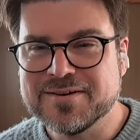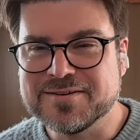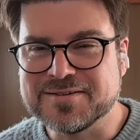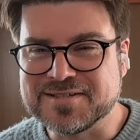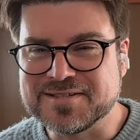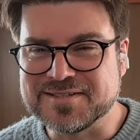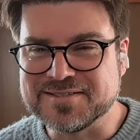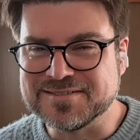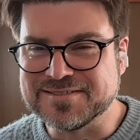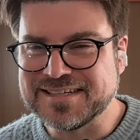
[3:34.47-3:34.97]

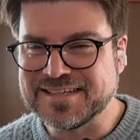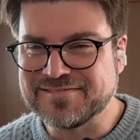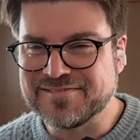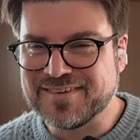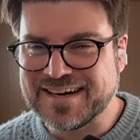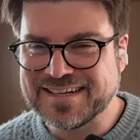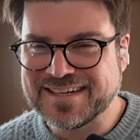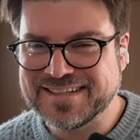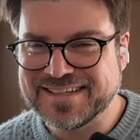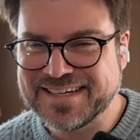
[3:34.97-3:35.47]
So it
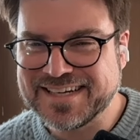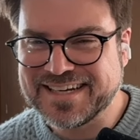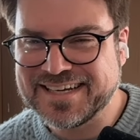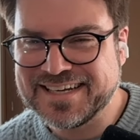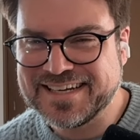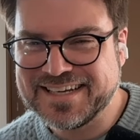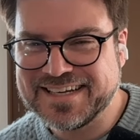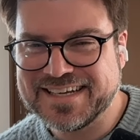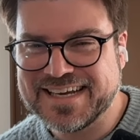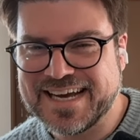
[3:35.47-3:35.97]

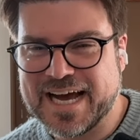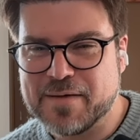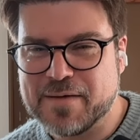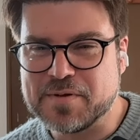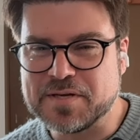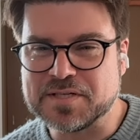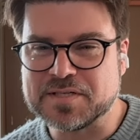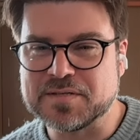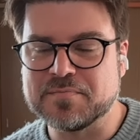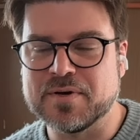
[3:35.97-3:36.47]
finally
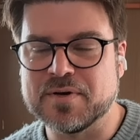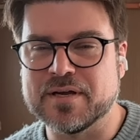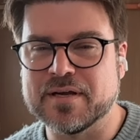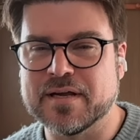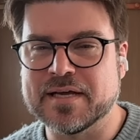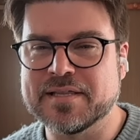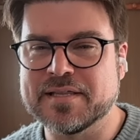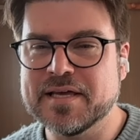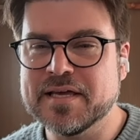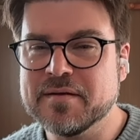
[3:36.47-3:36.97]
happened. But
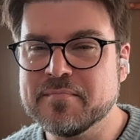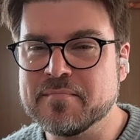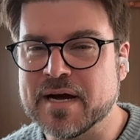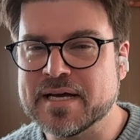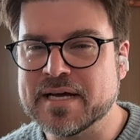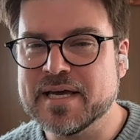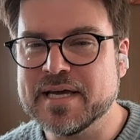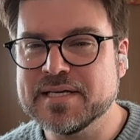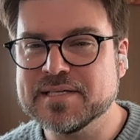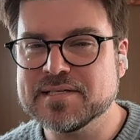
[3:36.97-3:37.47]
I think in
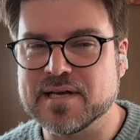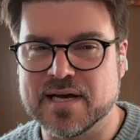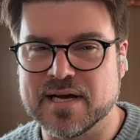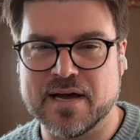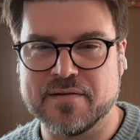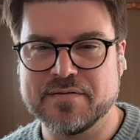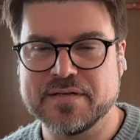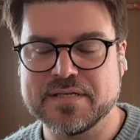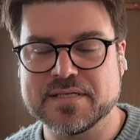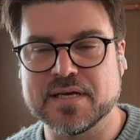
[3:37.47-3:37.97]
my case, I
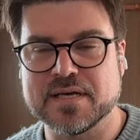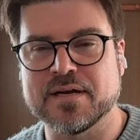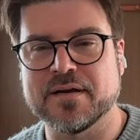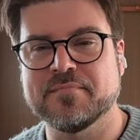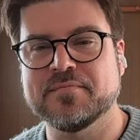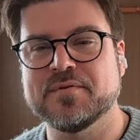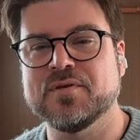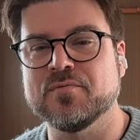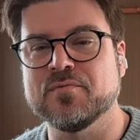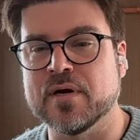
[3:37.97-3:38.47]
have it set
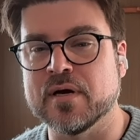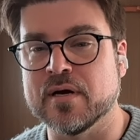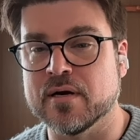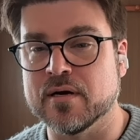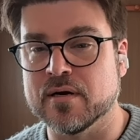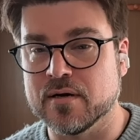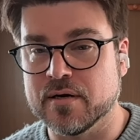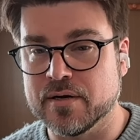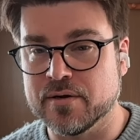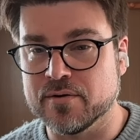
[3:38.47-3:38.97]
up to
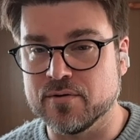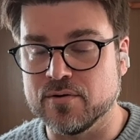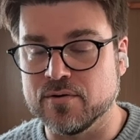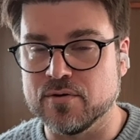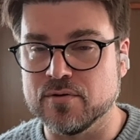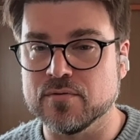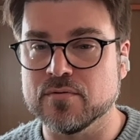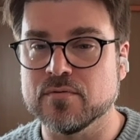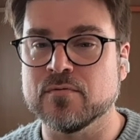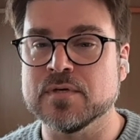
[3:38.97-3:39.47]
where
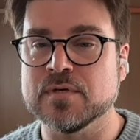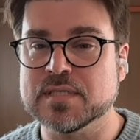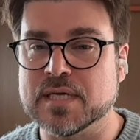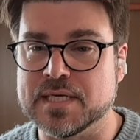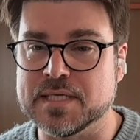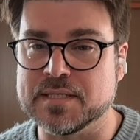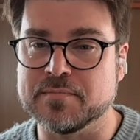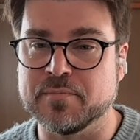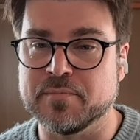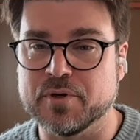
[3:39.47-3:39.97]
it'll, once
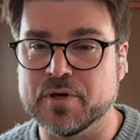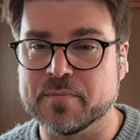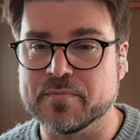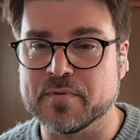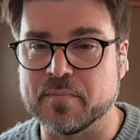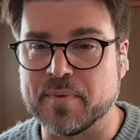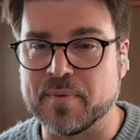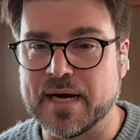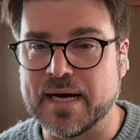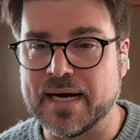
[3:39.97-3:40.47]
I boot up
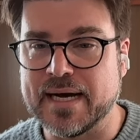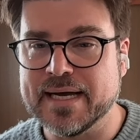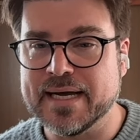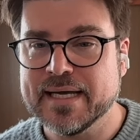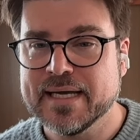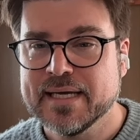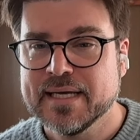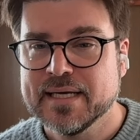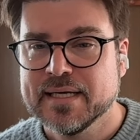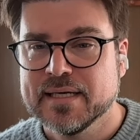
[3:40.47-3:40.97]
the
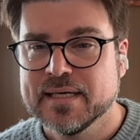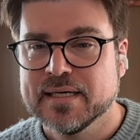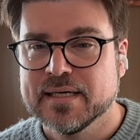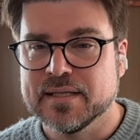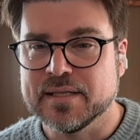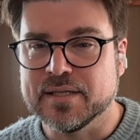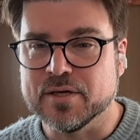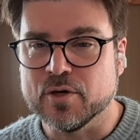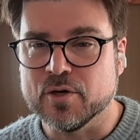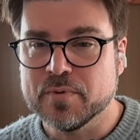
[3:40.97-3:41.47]
Pi,
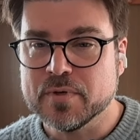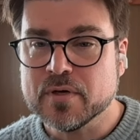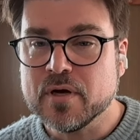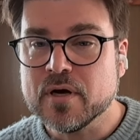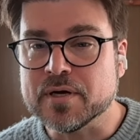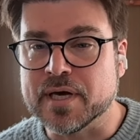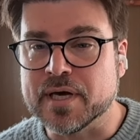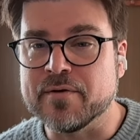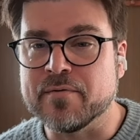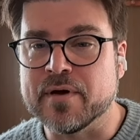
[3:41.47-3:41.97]
the
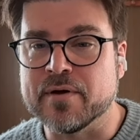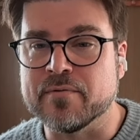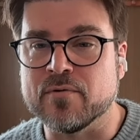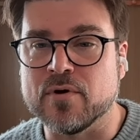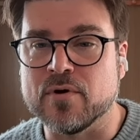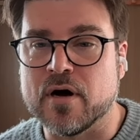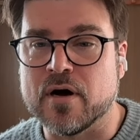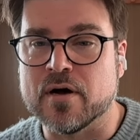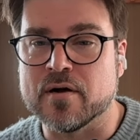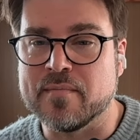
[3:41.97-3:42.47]
OpenClaw gateway
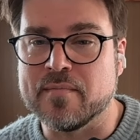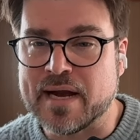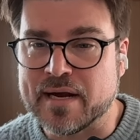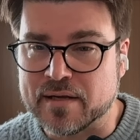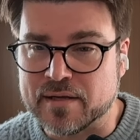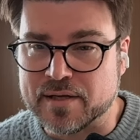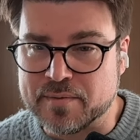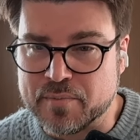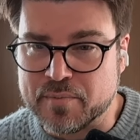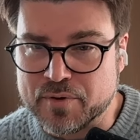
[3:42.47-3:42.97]
will
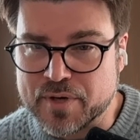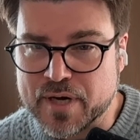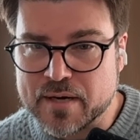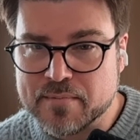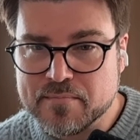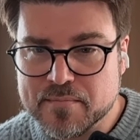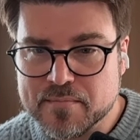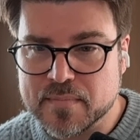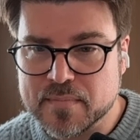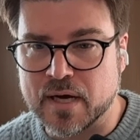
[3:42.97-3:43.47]
automatically boot
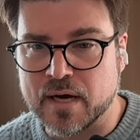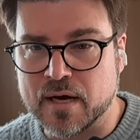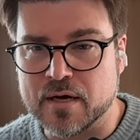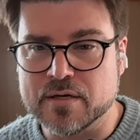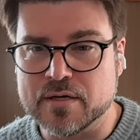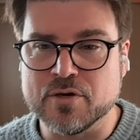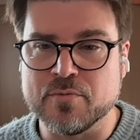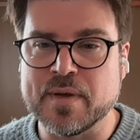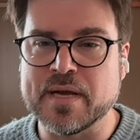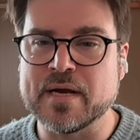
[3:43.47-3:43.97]
up.
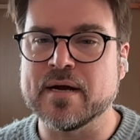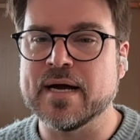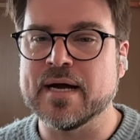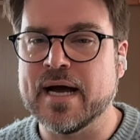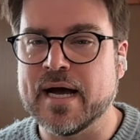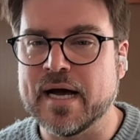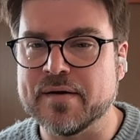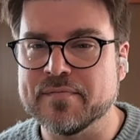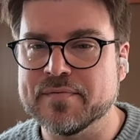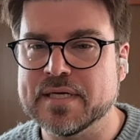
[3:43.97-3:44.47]
You may not
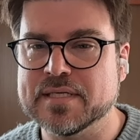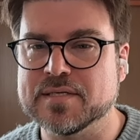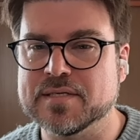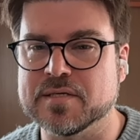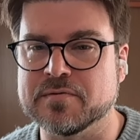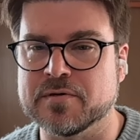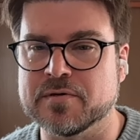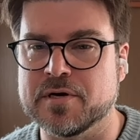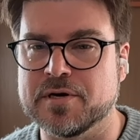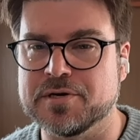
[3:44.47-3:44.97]
have that,
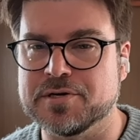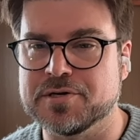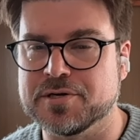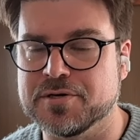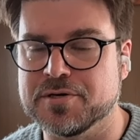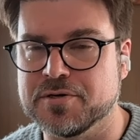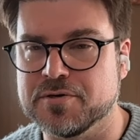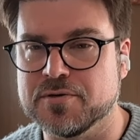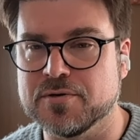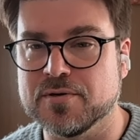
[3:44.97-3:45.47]
so I wanted to
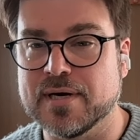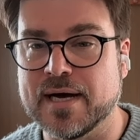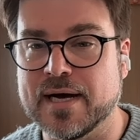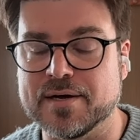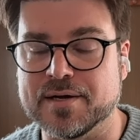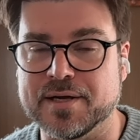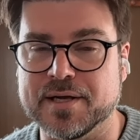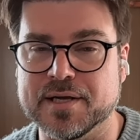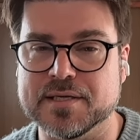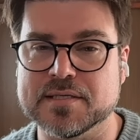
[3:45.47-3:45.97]
show how to get it